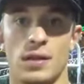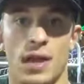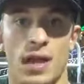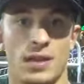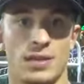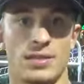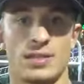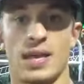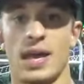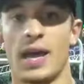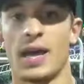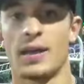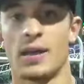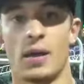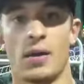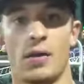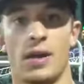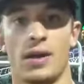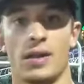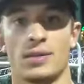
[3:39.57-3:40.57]
and signed
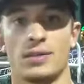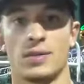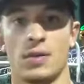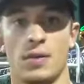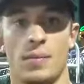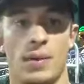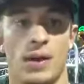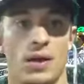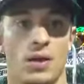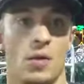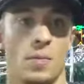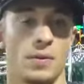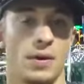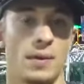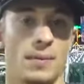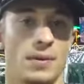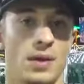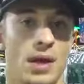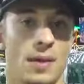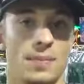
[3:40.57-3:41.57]
already, so they might open
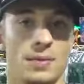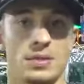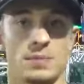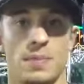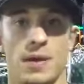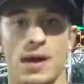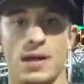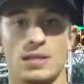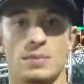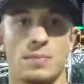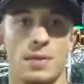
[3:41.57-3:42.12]
up a couple spots,